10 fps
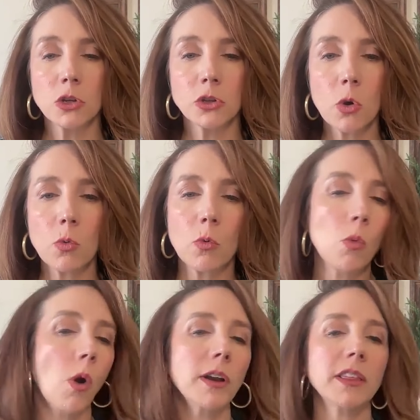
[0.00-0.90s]
So,
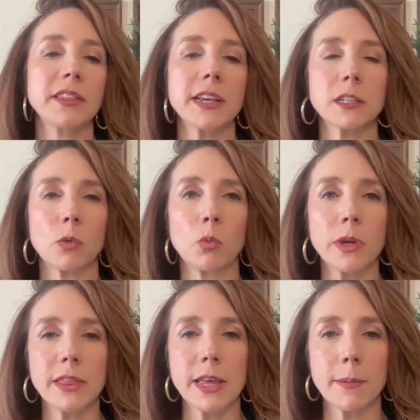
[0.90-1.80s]
one of the things is when
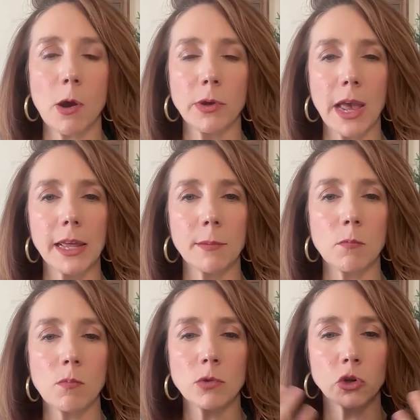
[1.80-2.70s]
we think about
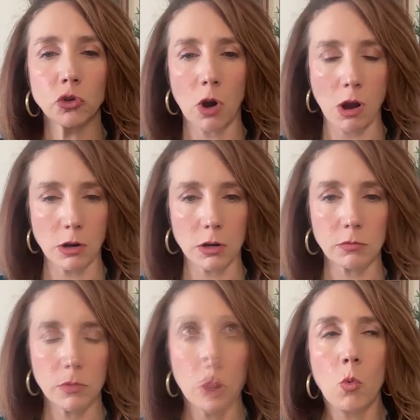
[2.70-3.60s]
getting stronger,
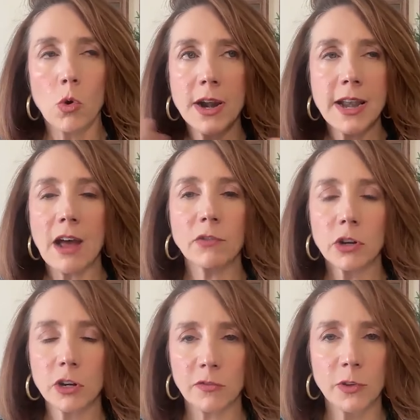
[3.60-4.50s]
we're never
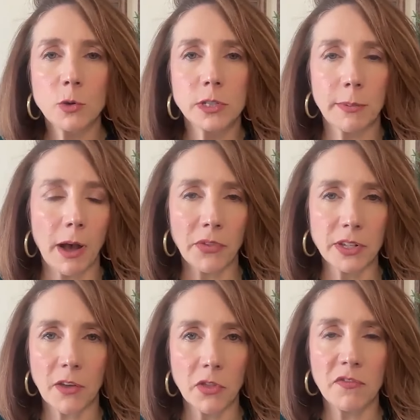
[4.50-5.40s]
confused about
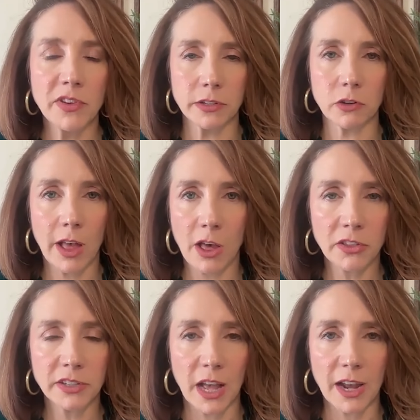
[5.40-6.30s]
this on the physical
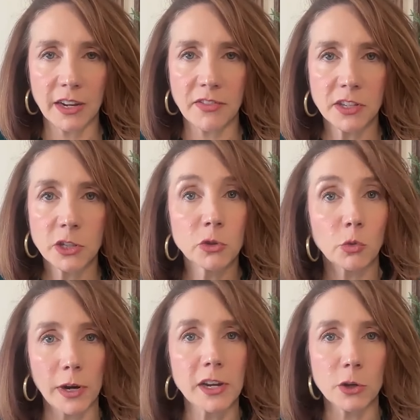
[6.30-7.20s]
health side. And this is
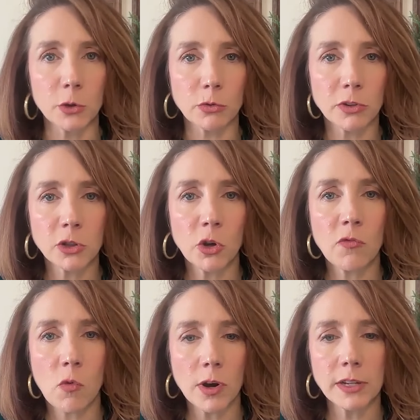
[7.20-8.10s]
great news. So,
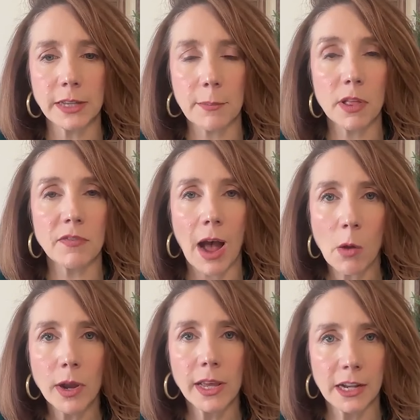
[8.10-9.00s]
for example, if I
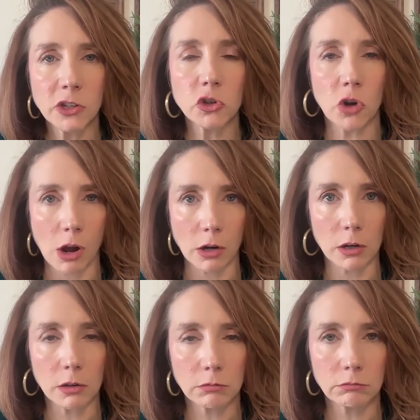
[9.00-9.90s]
want to get
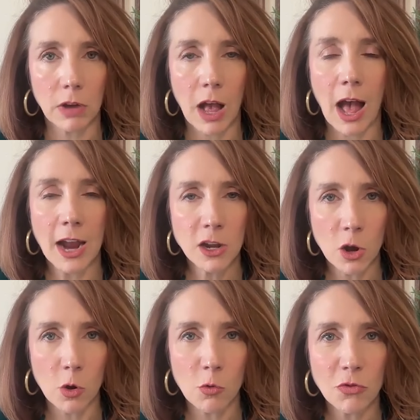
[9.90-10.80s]
stronger, I
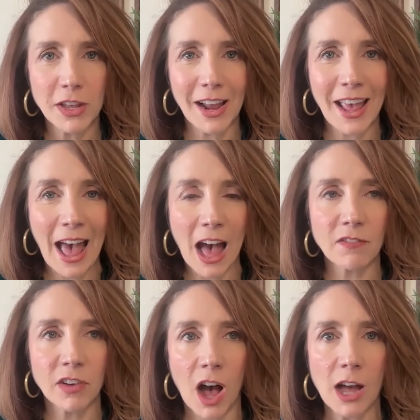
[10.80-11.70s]
know that I
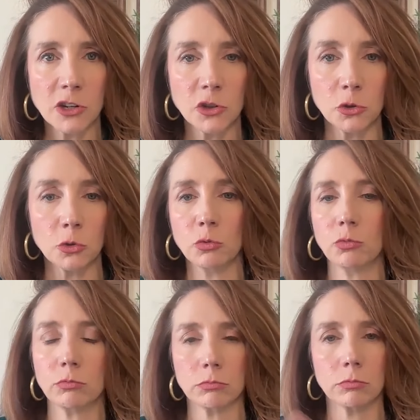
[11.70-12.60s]
have got to